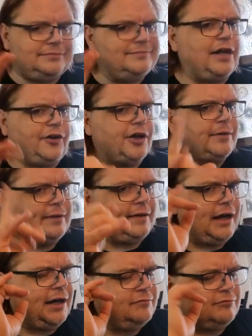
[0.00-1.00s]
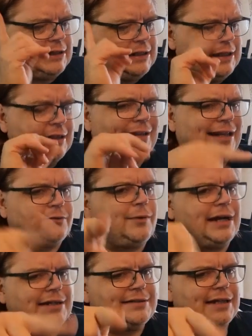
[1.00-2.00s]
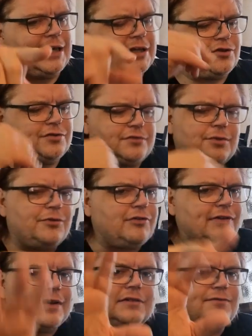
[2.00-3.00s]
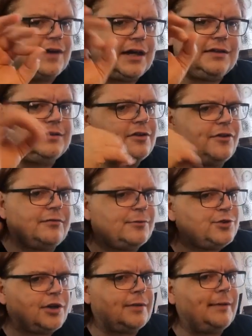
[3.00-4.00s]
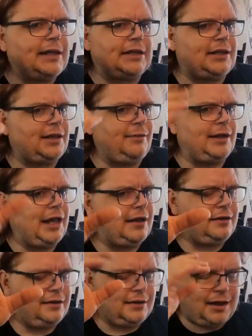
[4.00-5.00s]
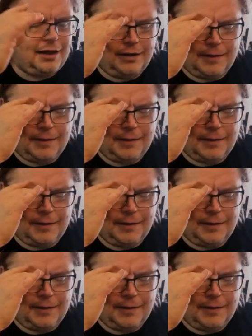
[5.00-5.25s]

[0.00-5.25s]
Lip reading: Annoyed me, that really did, and that's why I say it. Just 2 or 3 things fine. Nothing wrong with joining the back of the queue again. Okay.